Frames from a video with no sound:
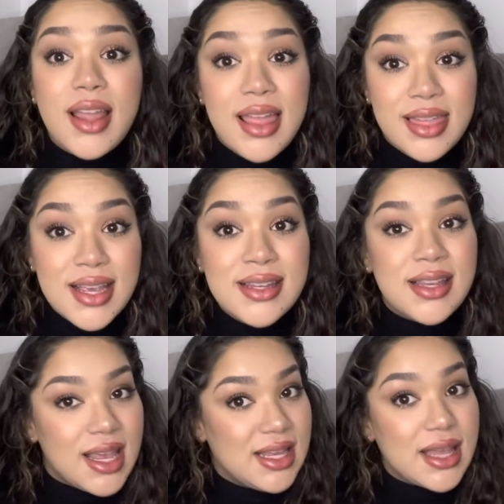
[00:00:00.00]
This
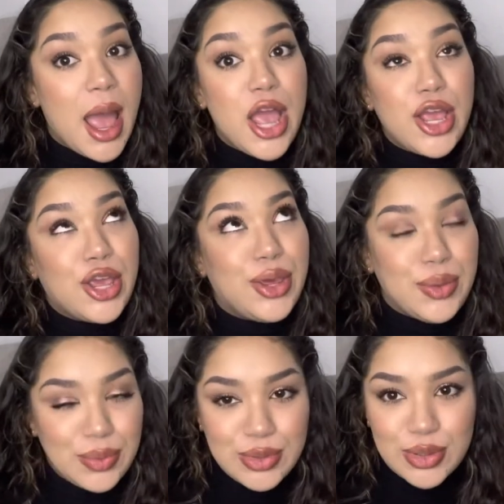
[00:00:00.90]
is
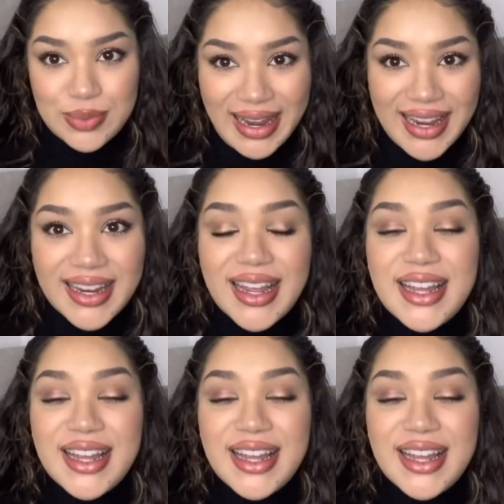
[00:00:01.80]
huge, right?